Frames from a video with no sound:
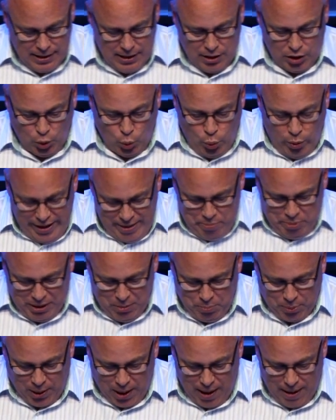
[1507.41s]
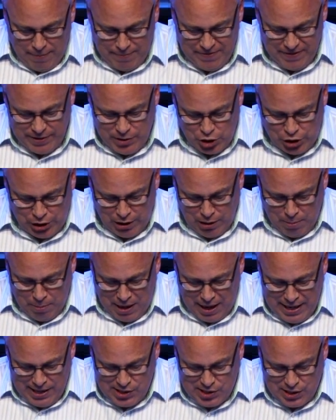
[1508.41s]
the weeping prophet
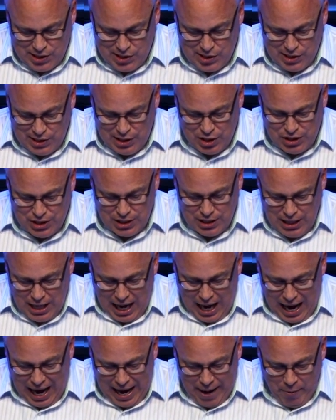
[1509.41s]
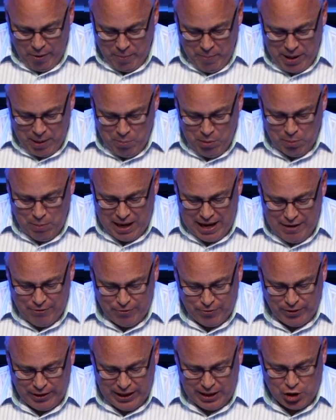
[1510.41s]
Jeremiah says this I remember my
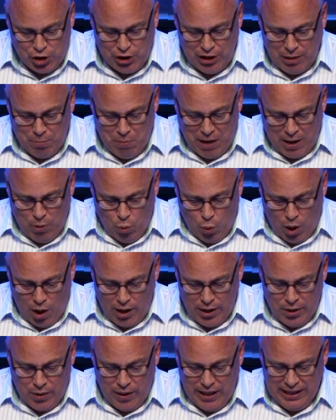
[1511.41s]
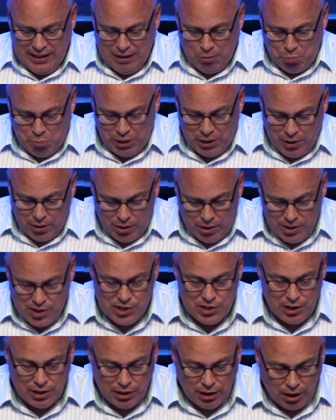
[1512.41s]
affliction and my wandering, the
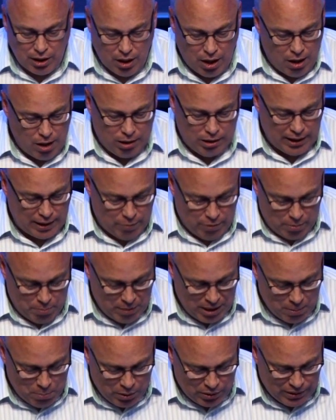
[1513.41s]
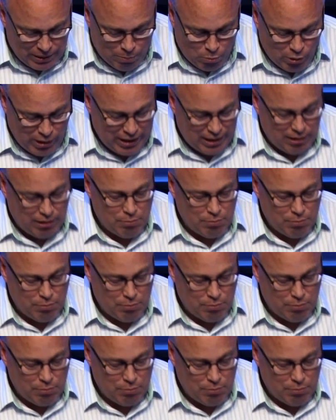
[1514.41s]
bitterness and the gall. I remember them well,